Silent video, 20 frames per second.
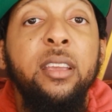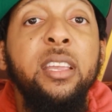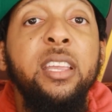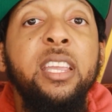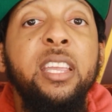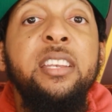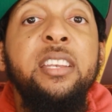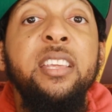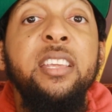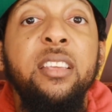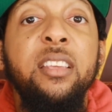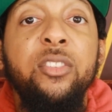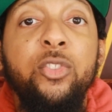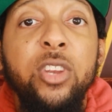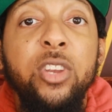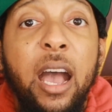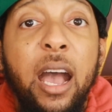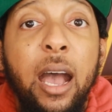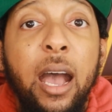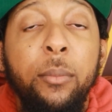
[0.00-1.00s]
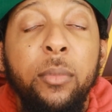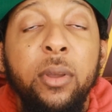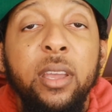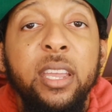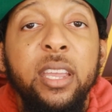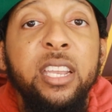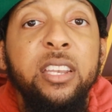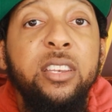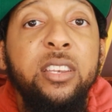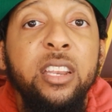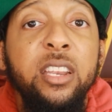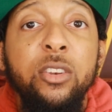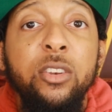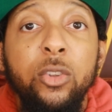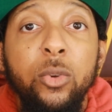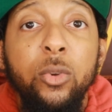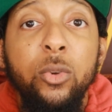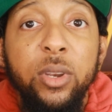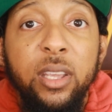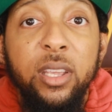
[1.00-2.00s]
He did his job. He didn't
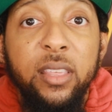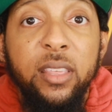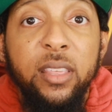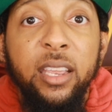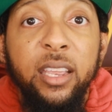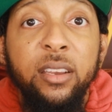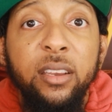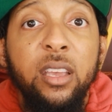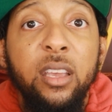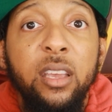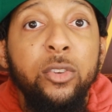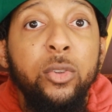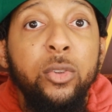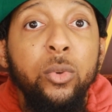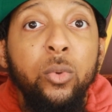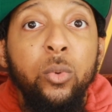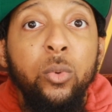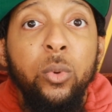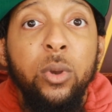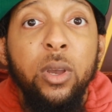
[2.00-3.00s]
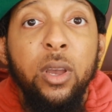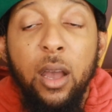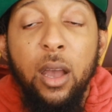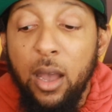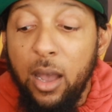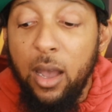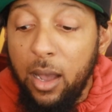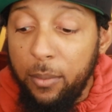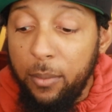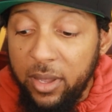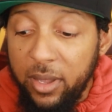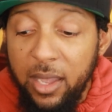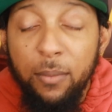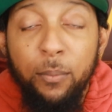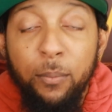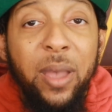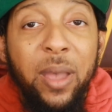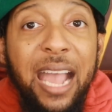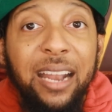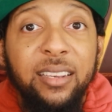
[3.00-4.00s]
do anything to um,
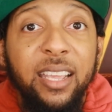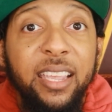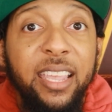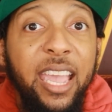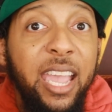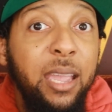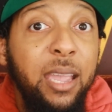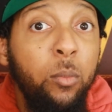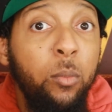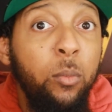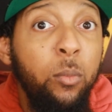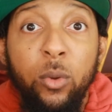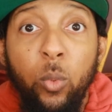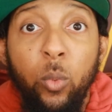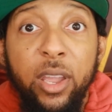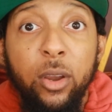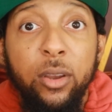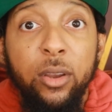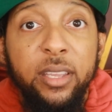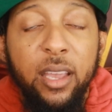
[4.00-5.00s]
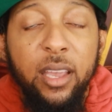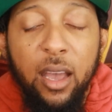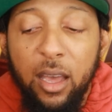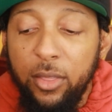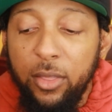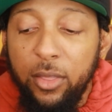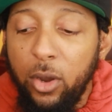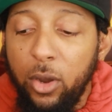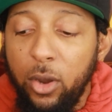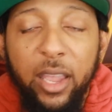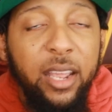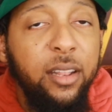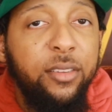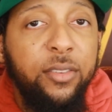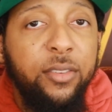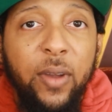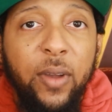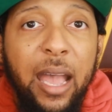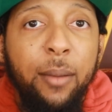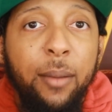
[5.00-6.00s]
impact the game one way or the other, and
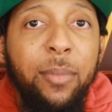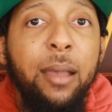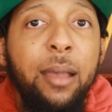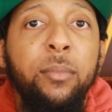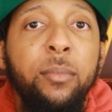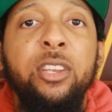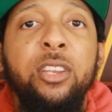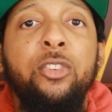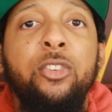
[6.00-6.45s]
it's fine by me.